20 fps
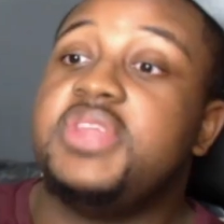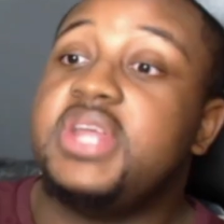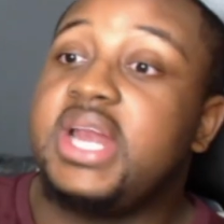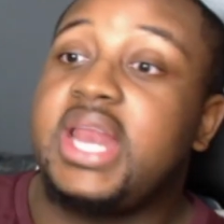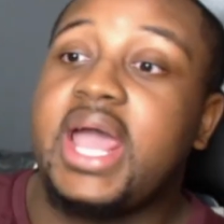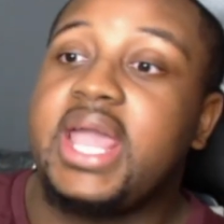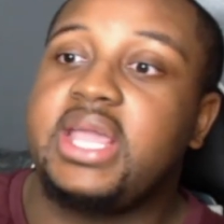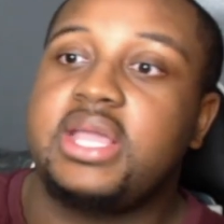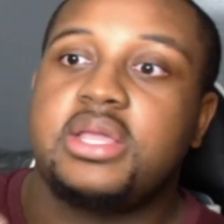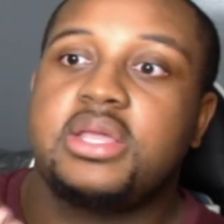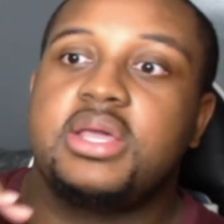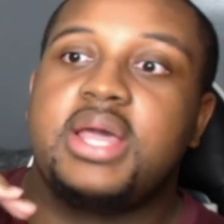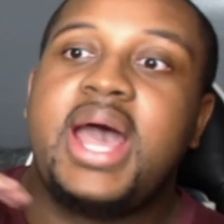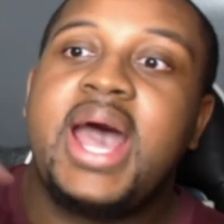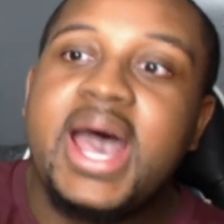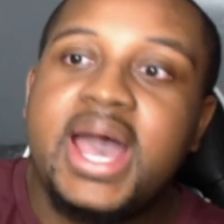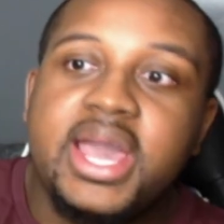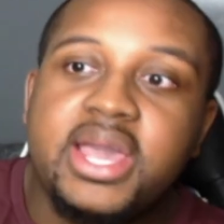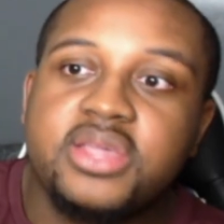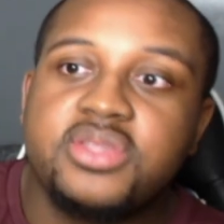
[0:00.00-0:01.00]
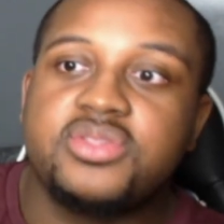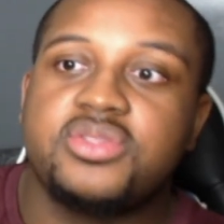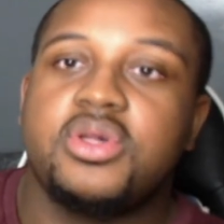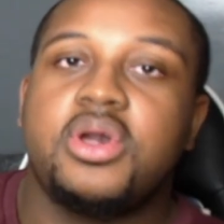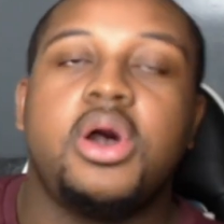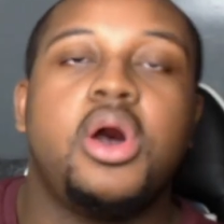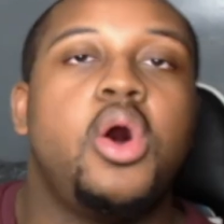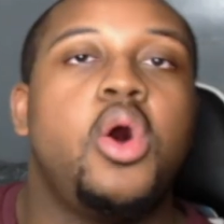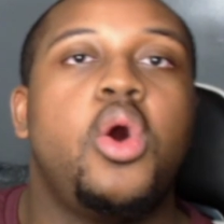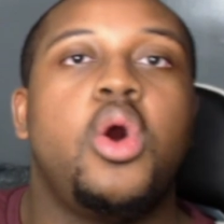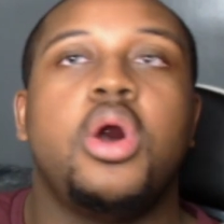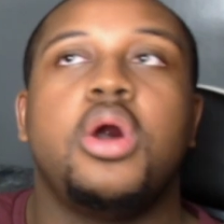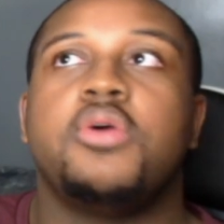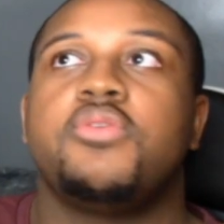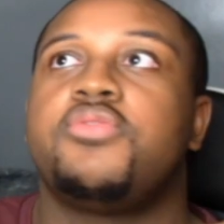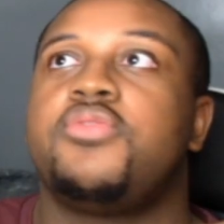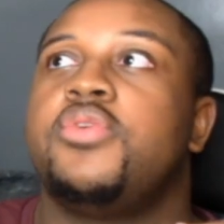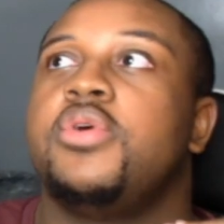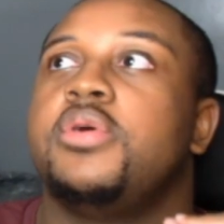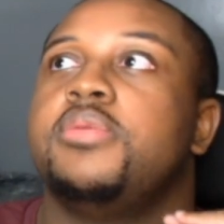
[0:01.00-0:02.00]
like, IZA or
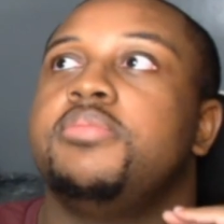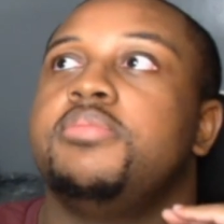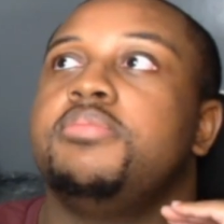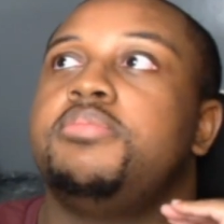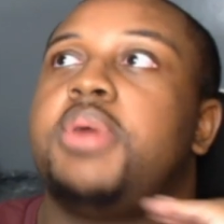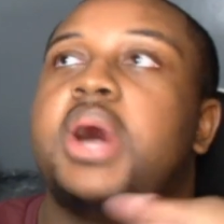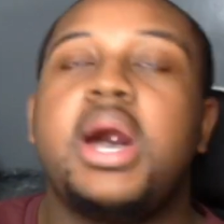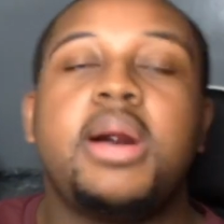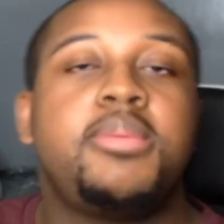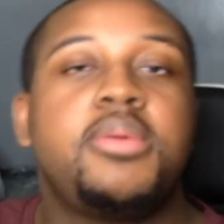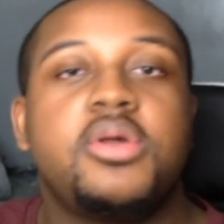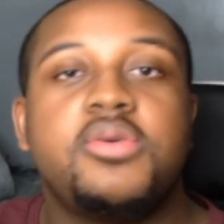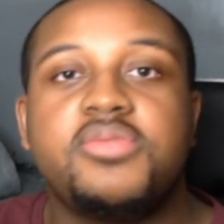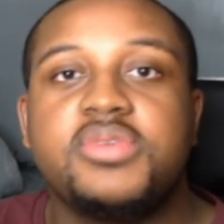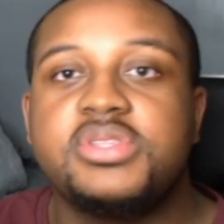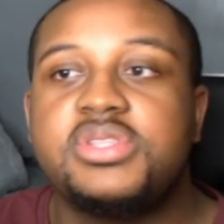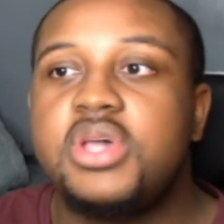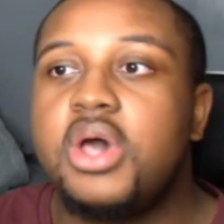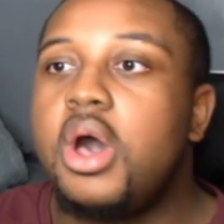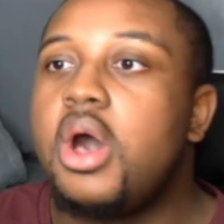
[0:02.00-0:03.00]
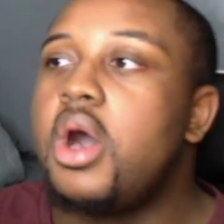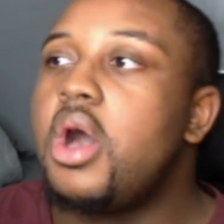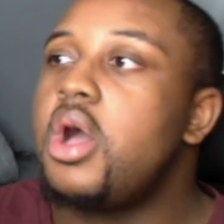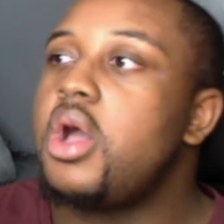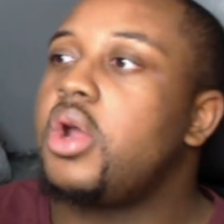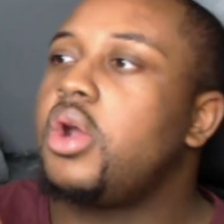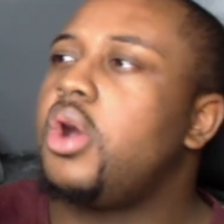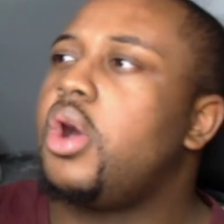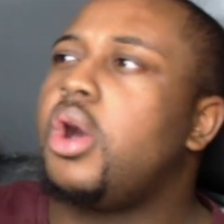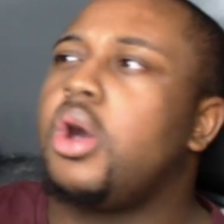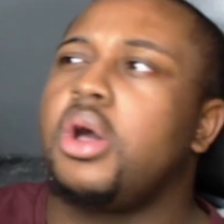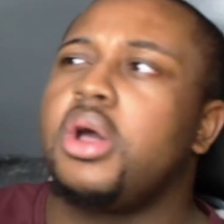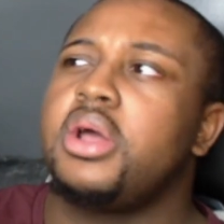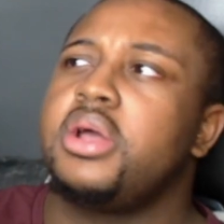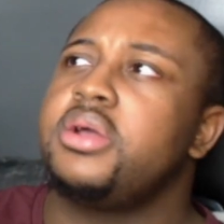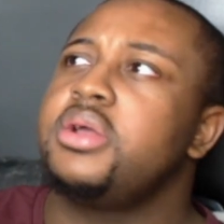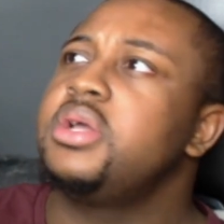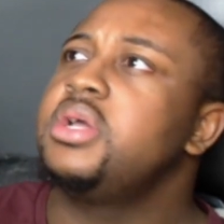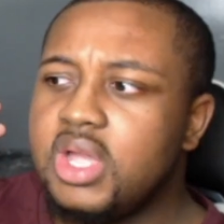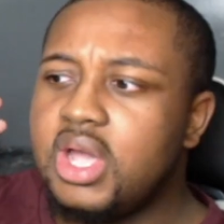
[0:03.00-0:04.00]
from Pablo Vittar
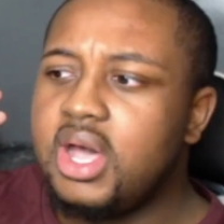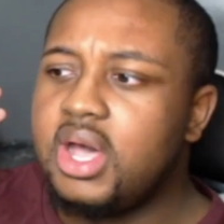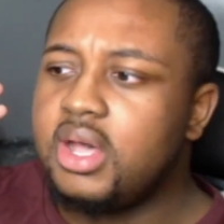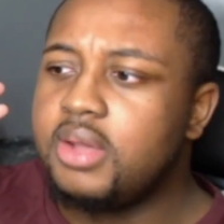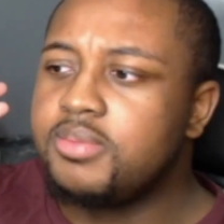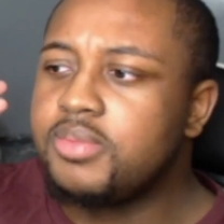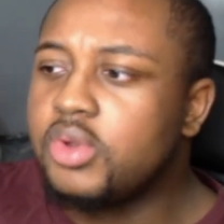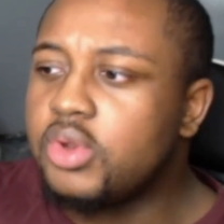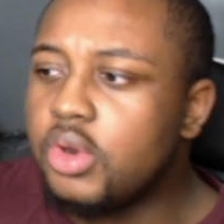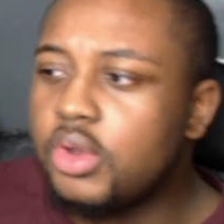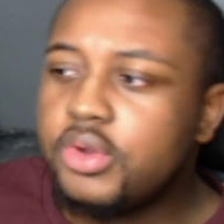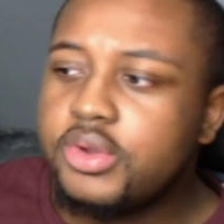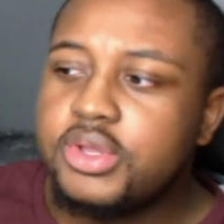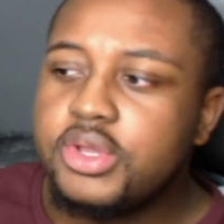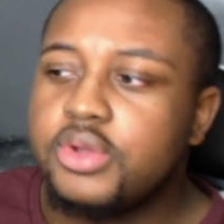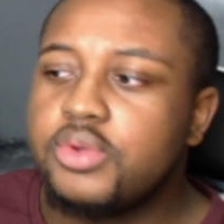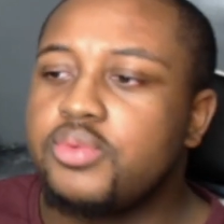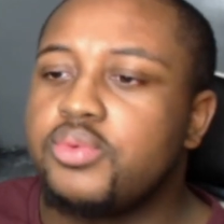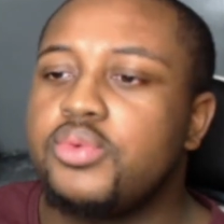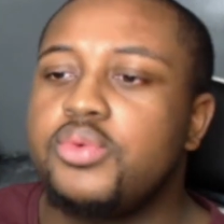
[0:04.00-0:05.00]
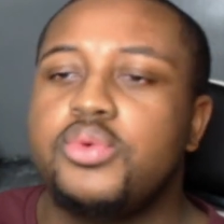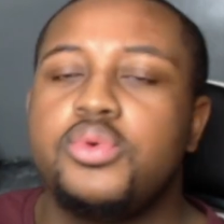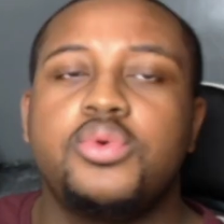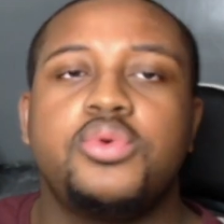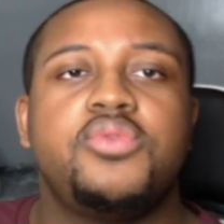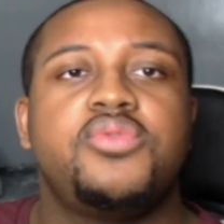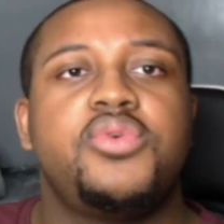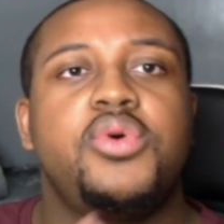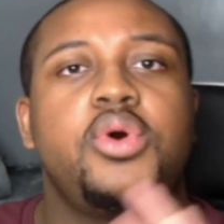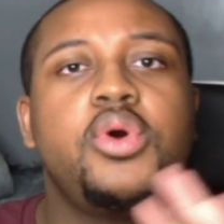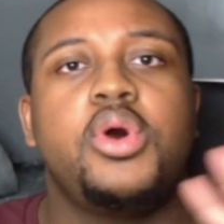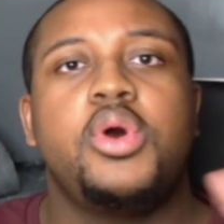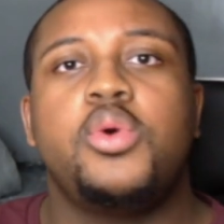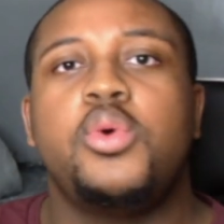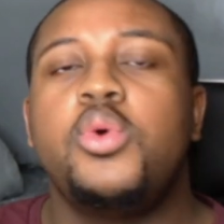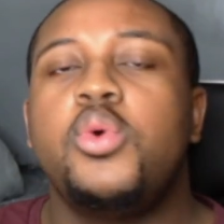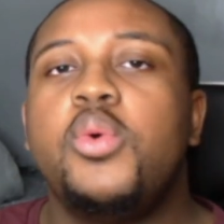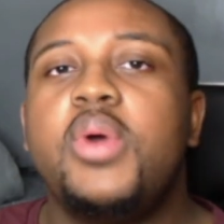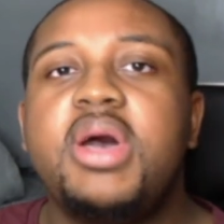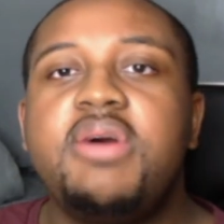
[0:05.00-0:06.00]
or Gloria Groove or
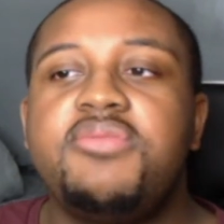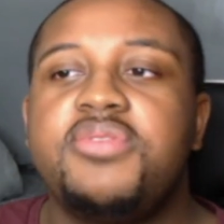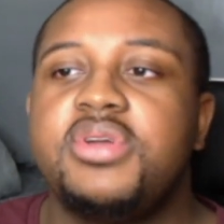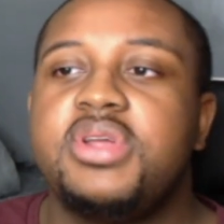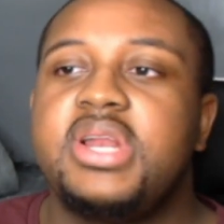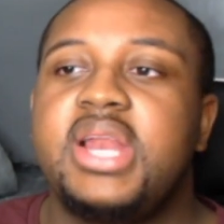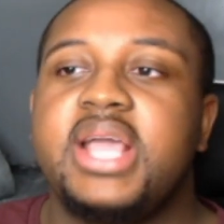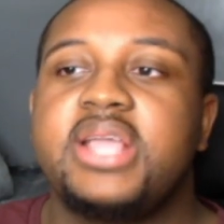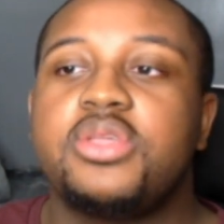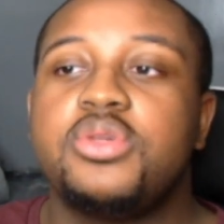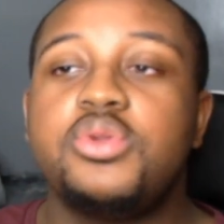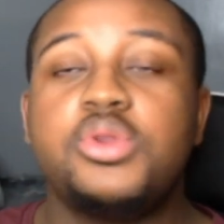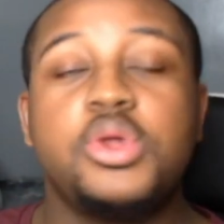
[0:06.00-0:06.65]
whoever. Like, you